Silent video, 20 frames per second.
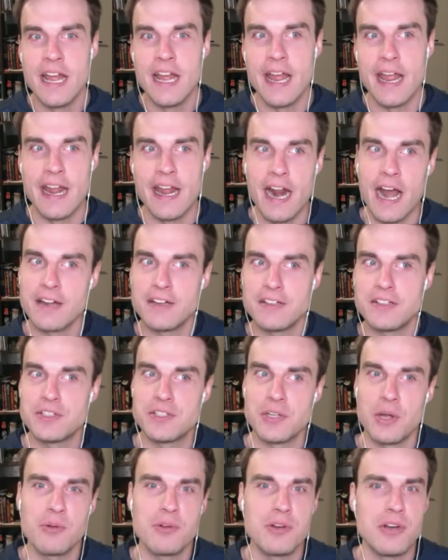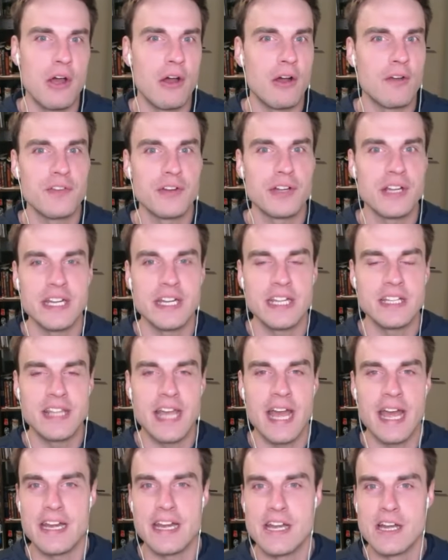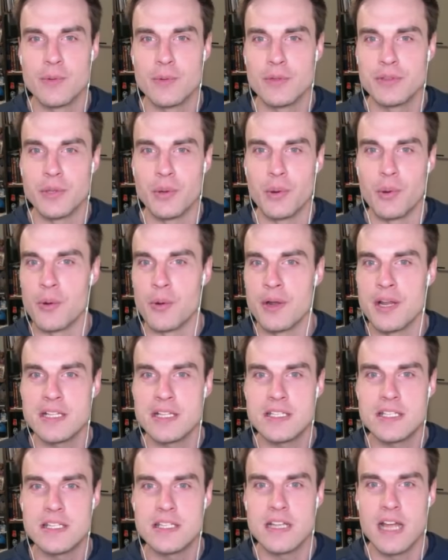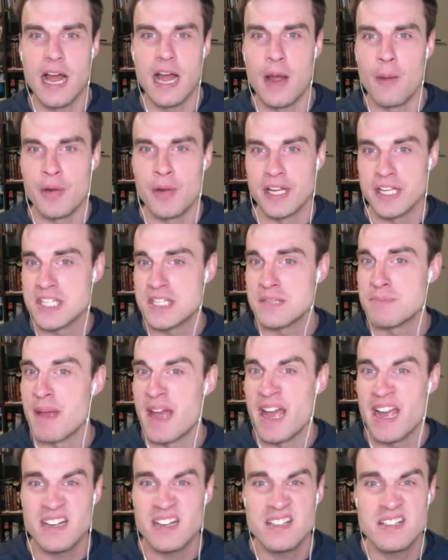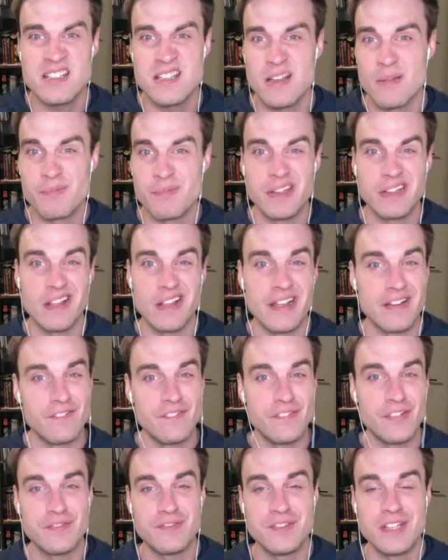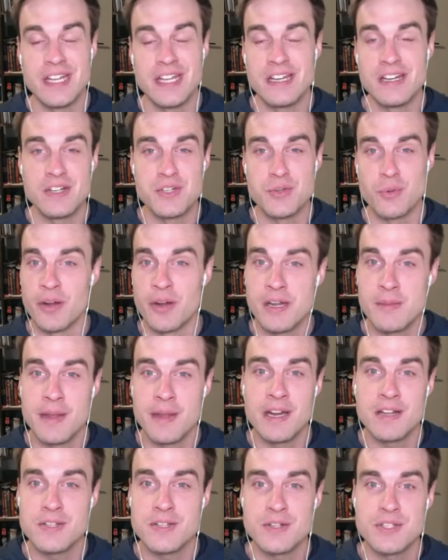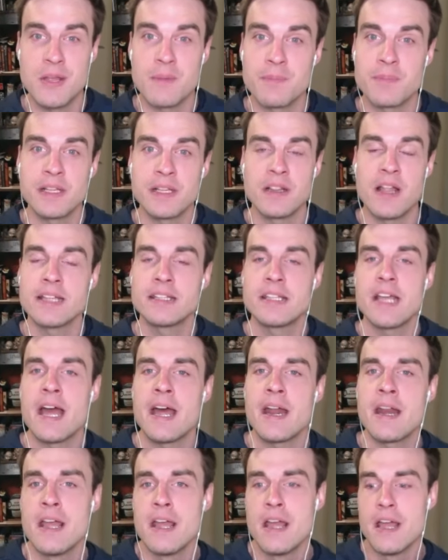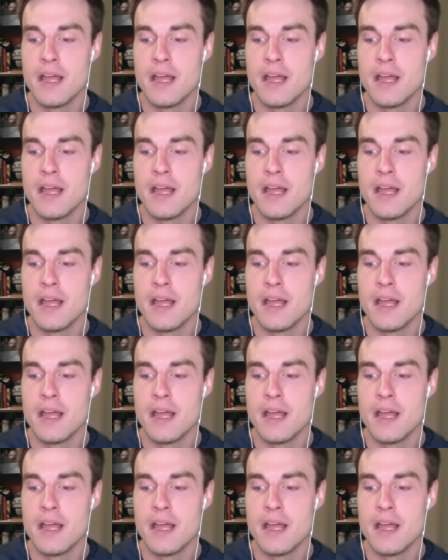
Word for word: And I don't know if you're going to get that here with the Hornets. I would expect something like 15 to 20 minutes or something like that.